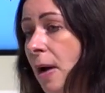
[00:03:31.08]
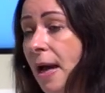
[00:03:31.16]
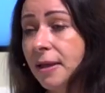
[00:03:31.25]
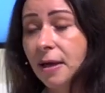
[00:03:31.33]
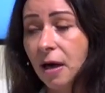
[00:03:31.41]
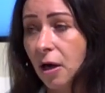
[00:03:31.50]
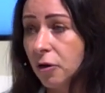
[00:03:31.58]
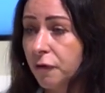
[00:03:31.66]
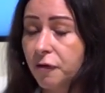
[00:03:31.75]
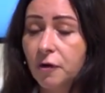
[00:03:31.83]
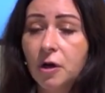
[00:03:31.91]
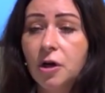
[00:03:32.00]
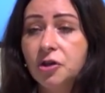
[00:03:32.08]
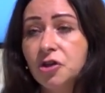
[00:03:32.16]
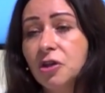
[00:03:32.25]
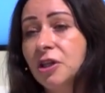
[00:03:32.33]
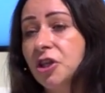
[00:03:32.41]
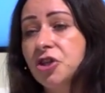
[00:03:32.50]
where the kind of
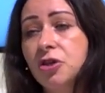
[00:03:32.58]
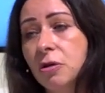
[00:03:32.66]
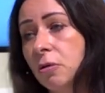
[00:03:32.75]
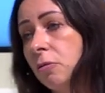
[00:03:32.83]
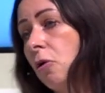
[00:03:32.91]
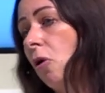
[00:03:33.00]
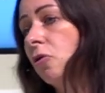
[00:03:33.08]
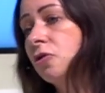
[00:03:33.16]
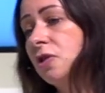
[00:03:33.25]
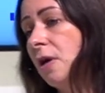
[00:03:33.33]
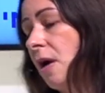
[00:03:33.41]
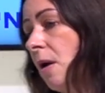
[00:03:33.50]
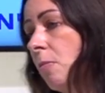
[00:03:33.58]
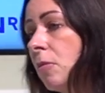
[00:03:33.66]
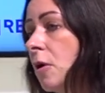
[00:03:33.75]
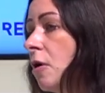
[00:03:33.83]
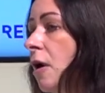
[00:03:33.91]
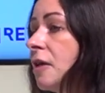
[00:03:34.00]
traditional long-term
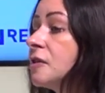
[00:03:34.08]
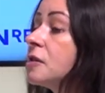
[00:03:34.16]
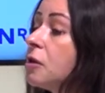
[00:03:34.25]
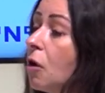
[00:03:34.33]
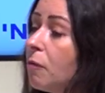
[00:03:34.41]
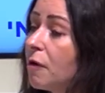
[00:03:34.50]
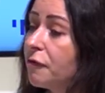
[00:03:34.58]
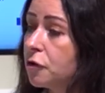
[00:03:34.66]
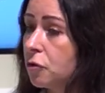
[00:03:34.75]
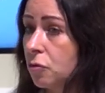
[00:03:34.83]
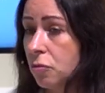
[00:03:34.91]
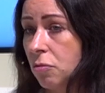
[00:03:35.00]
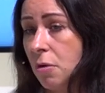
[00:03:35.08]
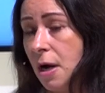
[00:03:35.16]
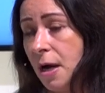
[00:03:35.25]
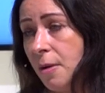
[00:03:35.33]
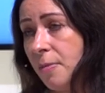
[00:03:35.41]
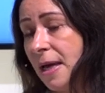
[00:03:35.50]
and slower view
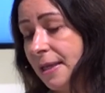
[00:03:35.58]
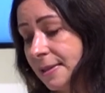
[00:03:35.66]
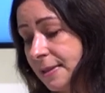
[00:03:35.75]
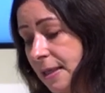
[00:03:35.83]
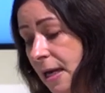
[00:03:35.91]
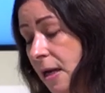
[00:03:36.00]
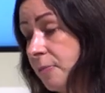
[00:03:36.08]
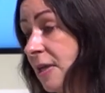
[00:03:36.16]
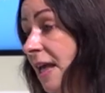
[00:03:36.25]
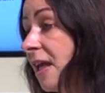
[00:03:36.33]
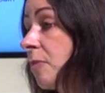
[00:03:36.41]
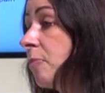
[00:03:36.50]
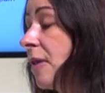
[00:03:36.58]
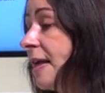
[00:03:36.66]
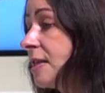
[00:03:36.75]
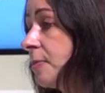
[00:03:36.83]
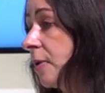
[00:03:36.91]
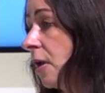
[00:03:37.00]
is taking
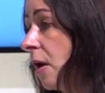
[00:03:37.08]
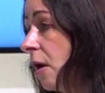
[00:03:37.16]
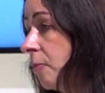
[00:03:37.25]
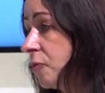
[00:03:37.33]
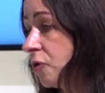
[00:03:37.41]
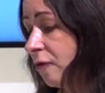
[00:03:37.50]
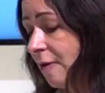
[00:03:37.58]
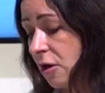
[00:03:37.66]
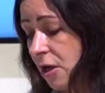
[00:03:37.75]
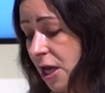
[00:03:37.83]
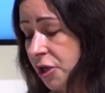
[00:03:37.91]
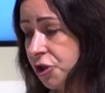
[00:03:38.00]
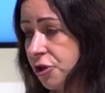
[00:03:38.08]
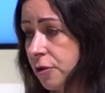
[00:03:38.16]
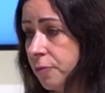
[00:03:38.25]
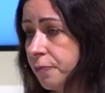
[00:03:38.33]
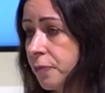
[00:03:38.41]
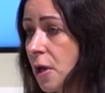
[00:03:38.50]
place when it comes to
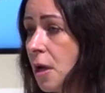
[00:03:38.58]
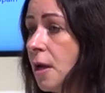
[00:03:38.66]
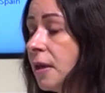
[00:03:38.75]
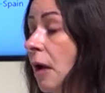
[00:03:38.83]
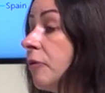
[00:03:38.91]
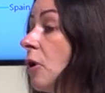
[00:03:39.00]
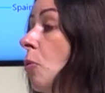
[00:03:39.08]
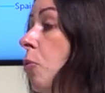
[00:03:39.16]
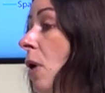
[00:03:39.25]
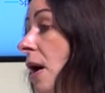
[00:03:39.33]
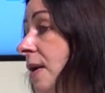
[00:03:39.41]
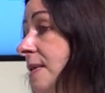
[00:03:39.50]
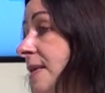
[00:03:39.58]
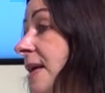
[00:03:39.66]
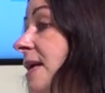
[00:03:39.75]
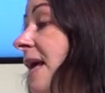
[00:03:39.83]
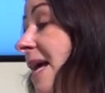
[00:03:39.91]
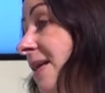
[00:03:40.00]
valuation. Now, that works
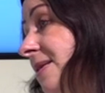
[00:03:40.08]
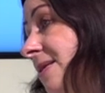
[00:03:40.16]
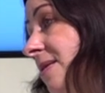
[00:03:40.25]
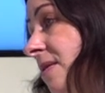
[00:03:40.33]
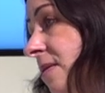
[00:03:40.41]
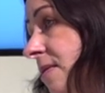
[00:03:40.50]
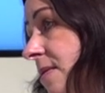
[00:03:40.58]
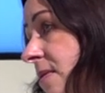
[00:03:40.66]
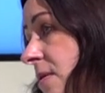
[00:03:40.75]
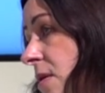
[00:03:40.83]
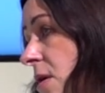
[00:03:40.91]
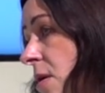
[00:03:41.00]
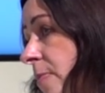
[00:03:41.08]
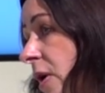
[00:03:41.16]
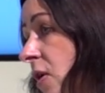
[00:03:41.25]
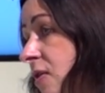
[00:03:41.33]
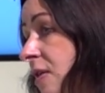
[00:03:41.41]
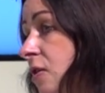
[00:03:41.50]
against us
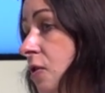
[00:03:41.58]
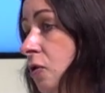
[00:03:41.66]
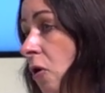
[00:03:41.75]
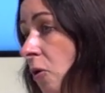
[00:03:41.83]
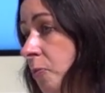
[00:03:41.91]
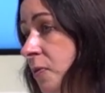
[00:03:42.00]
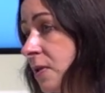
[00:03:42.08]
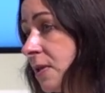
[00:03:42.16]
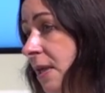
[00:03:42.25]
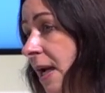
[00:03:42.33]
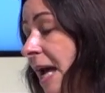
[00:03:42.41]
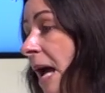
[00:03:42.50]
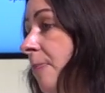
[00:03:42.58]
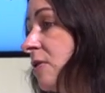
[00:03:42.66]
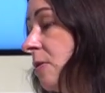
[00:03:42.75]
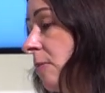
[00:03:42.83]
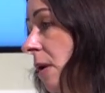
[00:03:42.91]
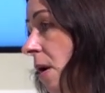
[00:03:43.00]
because it stops the
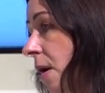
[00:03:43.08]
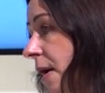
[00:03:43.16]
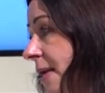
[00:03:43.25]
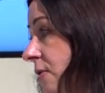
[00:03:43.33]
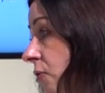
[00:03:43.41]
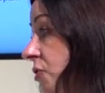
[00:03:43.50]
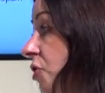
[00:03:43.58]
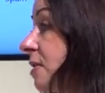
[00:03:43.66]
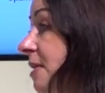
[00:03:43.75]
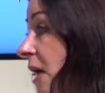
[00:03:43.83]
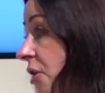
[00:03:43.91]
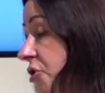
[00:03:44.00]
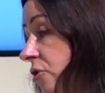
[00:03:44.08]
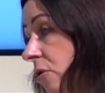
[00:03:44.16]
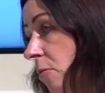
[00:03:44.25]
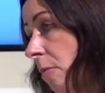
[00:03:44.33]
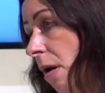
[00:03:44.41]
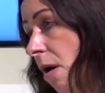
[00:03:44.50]
capital markets or
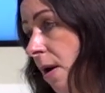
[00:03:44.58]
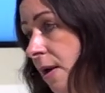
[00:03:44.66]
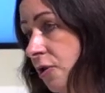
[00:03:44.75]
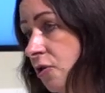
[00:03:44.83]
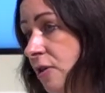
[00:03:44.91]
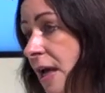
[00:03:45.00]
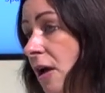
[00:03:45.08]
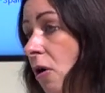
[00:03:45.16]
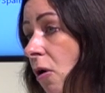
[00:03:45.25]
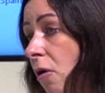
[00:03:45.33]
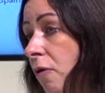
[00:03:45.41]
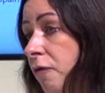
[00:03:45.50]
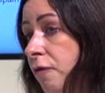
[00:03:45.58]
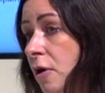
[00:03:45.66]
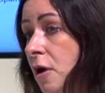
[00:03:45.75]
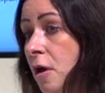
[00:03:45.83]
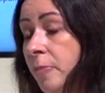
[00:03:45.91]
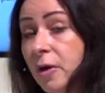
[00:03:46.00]
transactional market to take off,
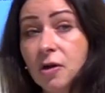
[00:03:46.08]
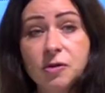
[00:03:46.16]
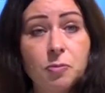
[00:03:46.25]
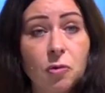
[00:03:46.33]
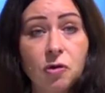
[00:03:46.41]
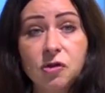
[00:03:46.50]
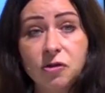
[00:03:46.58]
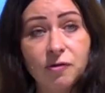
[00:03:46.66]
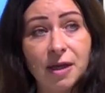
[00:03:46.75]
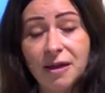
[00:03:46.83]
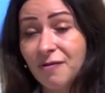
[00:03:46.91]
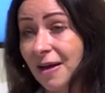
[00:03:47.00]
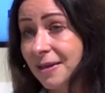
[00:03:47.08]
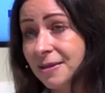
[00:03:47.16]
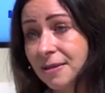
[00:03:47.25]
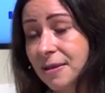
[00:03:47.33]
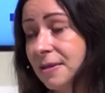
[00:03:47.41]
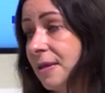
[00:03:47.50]
because most of the
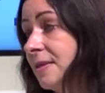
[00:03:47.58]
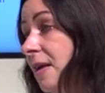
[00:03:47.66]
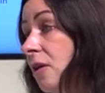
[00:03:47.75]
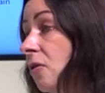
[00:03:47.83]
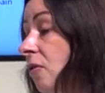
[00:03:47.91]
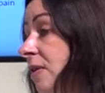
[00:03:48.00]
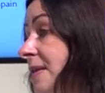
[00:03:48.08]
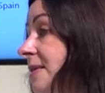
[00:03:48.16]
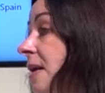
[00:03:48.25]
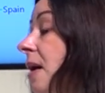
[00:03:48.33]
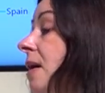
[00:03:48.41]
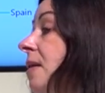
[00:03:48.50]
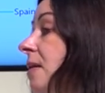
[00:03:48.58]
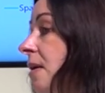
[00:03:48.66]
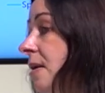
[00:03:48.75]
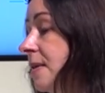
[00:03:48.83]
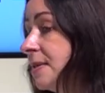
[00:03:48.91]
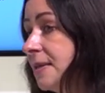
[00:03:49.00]
investors are sitting on the
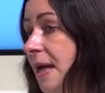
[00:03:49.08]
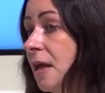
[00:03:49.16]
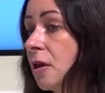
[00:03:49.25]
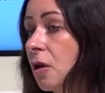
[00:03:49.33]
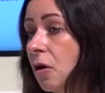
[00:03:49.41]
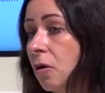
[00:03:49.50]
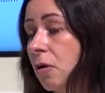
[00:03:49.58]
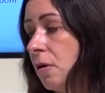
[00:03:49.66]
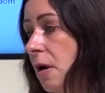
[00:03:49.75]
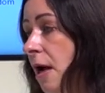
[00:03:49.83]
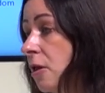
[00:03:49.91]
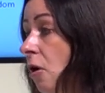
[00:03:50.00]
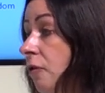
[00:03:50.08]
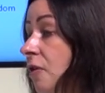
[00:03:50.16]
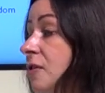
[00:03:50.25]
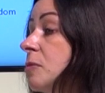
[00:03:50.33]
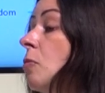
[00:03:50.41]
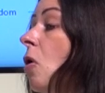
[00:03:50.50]
sidelines saying, look, I know
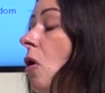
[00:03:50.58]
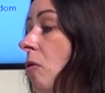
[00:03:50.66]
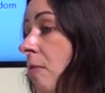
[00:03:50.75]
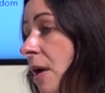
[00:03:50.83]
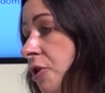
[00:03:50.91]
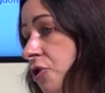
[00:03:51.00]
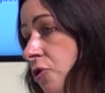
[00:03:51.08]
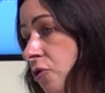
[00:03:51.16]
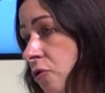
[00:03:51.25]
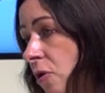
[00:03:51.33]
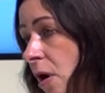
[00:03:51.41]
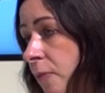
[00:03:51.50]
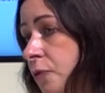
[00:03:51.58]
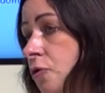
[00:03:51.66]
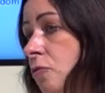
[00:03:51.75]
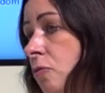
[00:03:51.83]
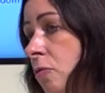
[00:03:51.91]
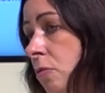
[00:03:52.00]
there's more correction to come
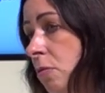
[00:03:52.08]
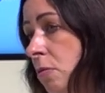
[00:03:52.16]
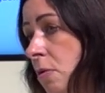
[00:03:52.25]
through